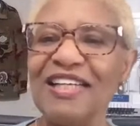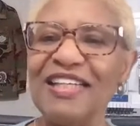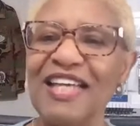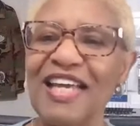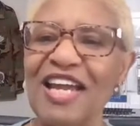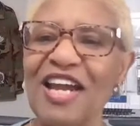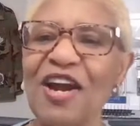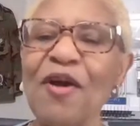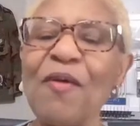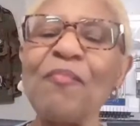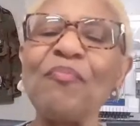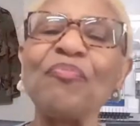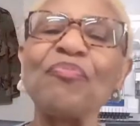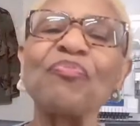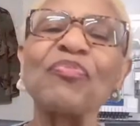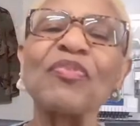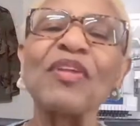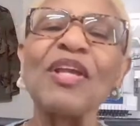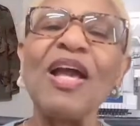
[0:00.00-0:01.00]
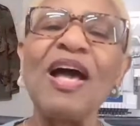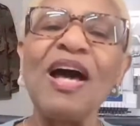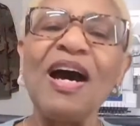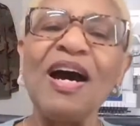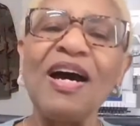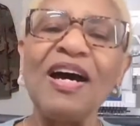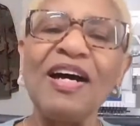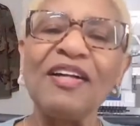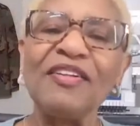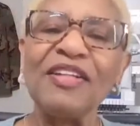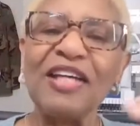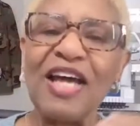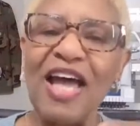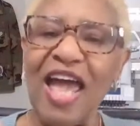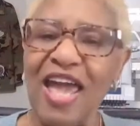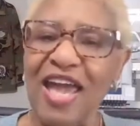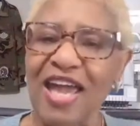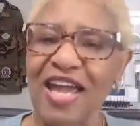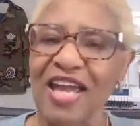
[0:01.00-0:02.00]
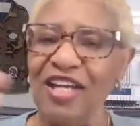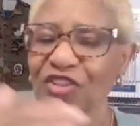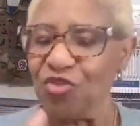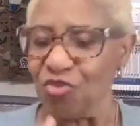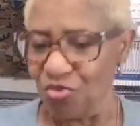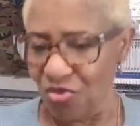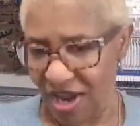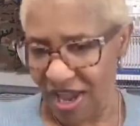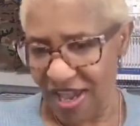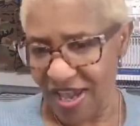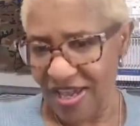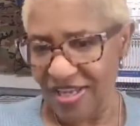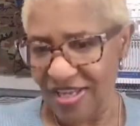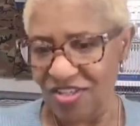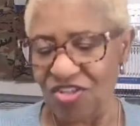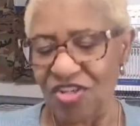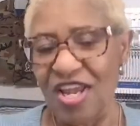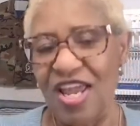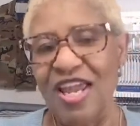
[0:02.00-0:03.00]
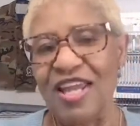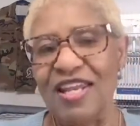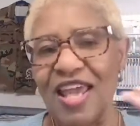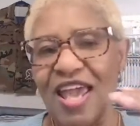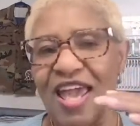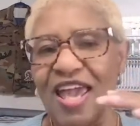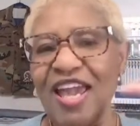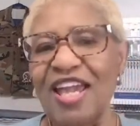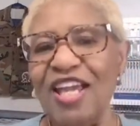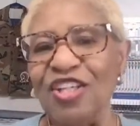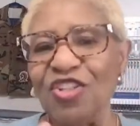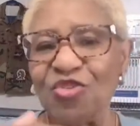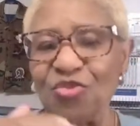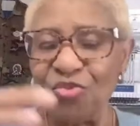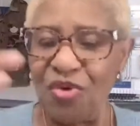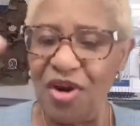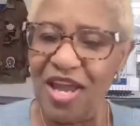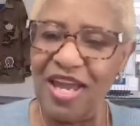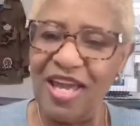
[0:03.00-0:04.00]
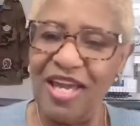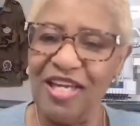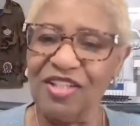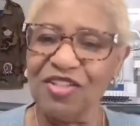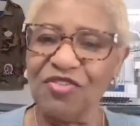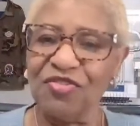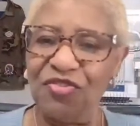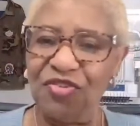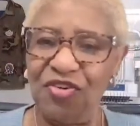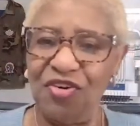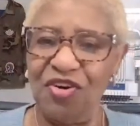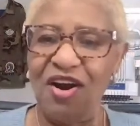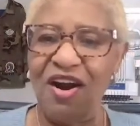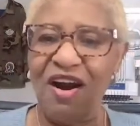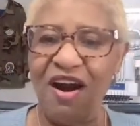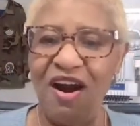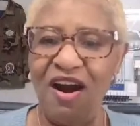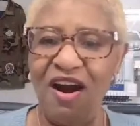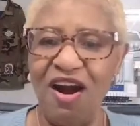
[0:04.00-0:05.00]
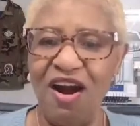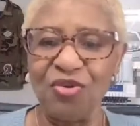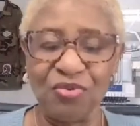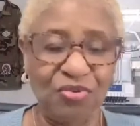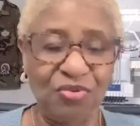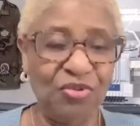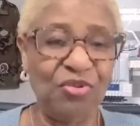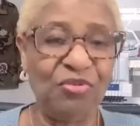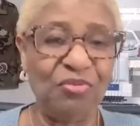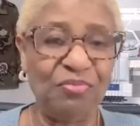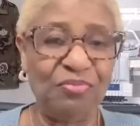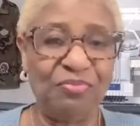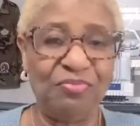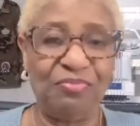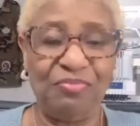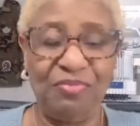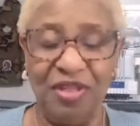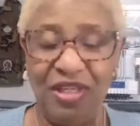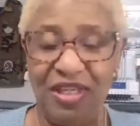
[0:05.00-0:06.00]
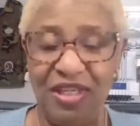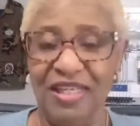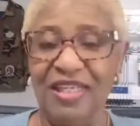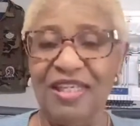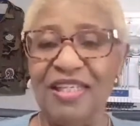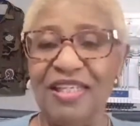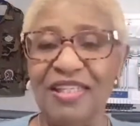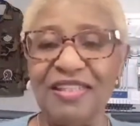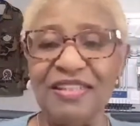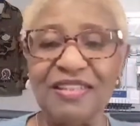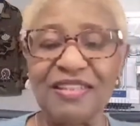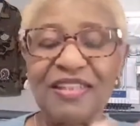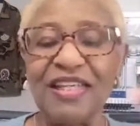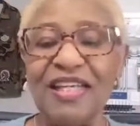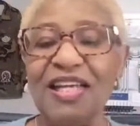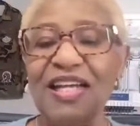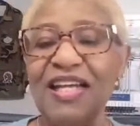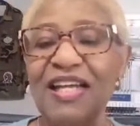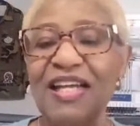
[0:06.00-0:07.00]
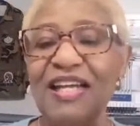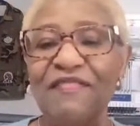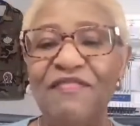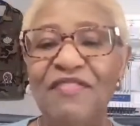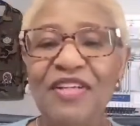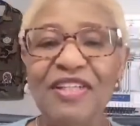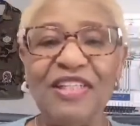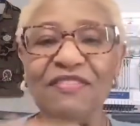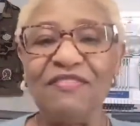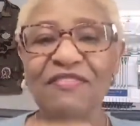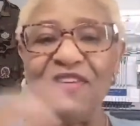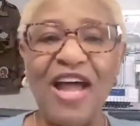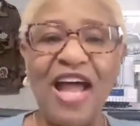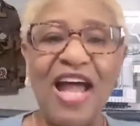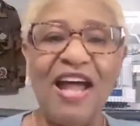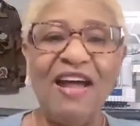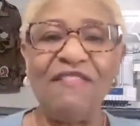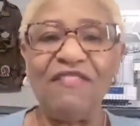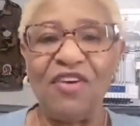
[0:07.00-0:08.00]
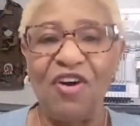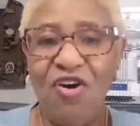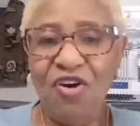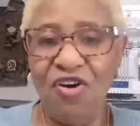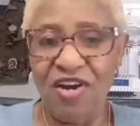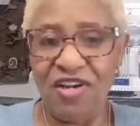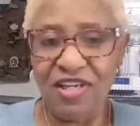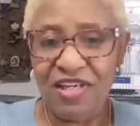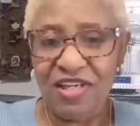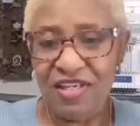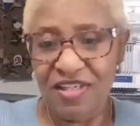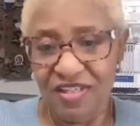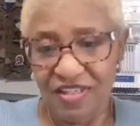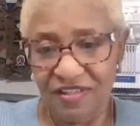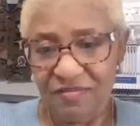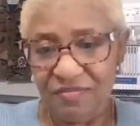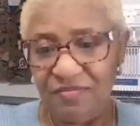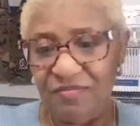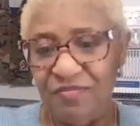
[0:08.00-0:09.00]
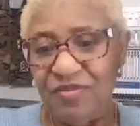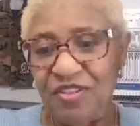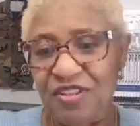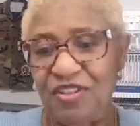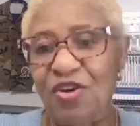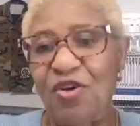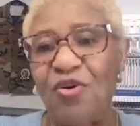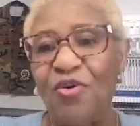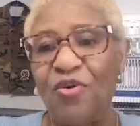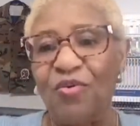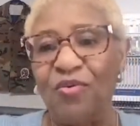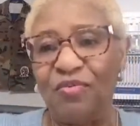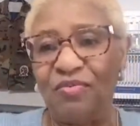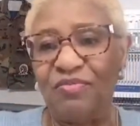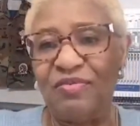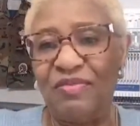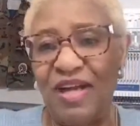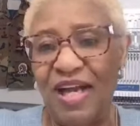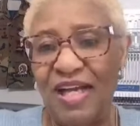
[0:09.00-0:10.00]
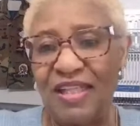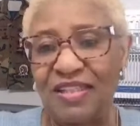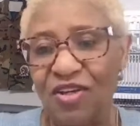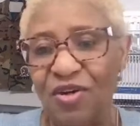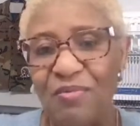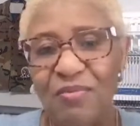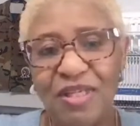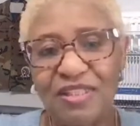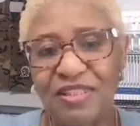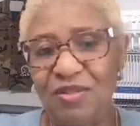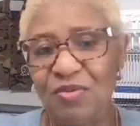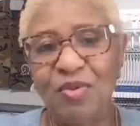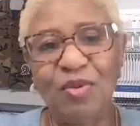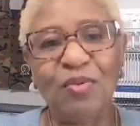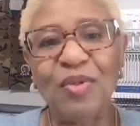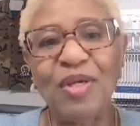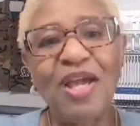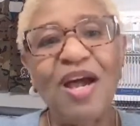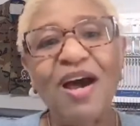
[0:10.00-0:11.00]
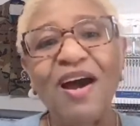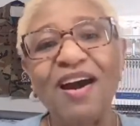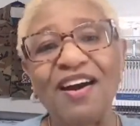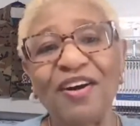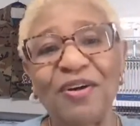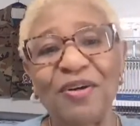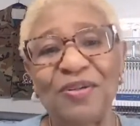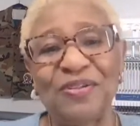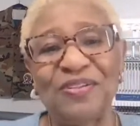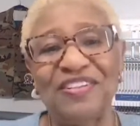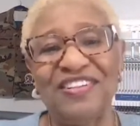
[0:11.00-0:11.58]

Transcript: there the age range. And the age range for our group is 55 on up. So I told myself, well, we are old.